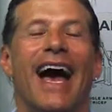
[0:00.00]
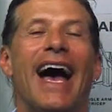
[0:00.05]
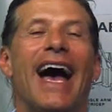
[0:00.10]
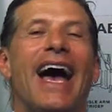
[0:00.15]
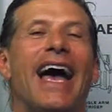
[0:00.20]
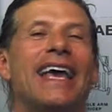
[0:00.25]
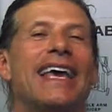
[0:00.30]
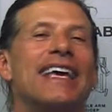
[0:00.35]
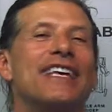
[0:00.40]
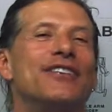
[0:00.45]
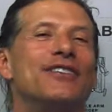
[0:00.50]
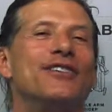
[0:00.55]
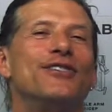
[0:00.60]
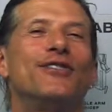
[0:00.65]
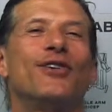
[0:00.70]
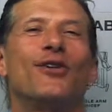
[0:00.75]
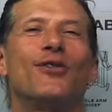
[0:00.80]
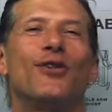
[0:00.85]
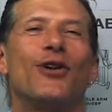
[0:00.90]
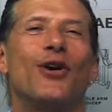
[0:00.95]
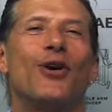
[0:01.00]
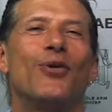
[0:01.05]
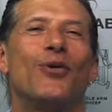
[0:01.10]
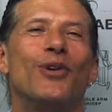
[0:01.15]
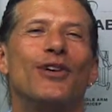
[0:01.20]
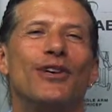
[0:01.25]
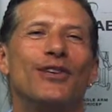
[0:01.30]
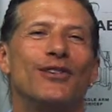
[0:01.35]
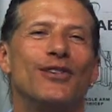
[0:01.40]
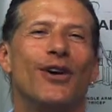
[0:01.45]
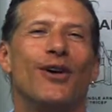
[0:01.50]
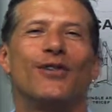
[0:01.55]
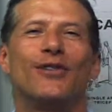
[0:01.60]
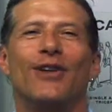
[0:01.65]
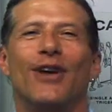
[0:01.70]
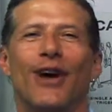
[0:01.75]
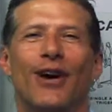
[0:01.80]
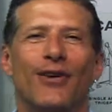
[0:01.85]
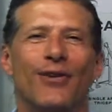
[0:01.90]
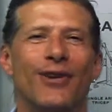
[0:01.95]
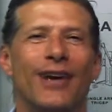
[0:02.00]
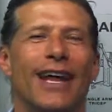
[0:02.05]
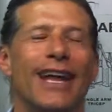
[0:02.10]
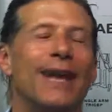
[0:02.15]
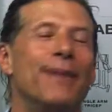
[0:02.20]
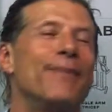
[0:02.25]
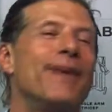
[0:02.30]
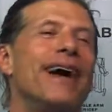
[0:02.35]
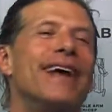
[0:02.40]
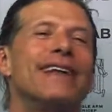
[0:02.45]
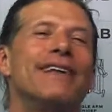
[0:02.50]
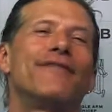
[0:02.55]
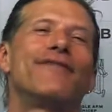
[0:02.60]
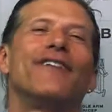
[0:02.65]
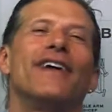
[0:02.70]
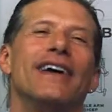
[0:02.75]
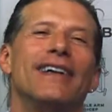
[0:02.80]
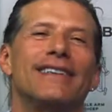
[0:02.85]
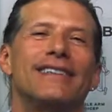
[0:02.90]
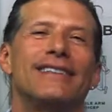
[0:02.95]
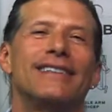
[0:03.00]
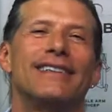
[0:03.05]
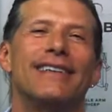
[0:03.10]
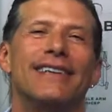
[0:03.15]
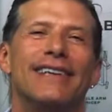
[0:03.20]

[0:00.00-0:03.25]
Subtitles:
I guess you don't know what you don't know. And in my defense,